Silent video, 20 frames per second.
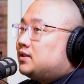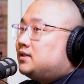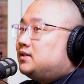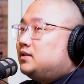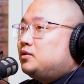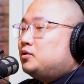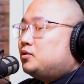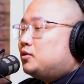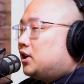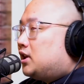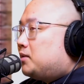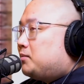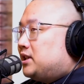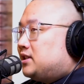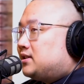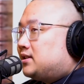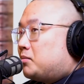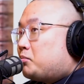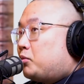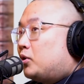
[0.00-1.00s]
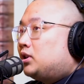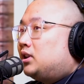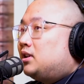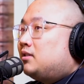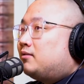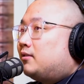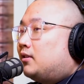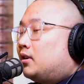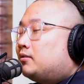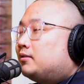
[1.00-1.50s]
Because you gotta be
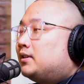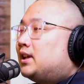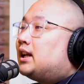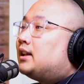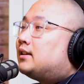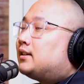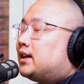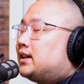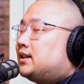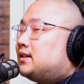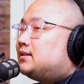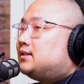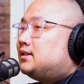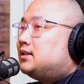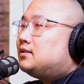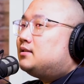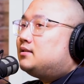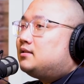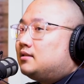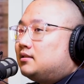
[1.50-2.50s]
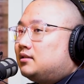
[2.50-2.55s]
supportive of the entire scene,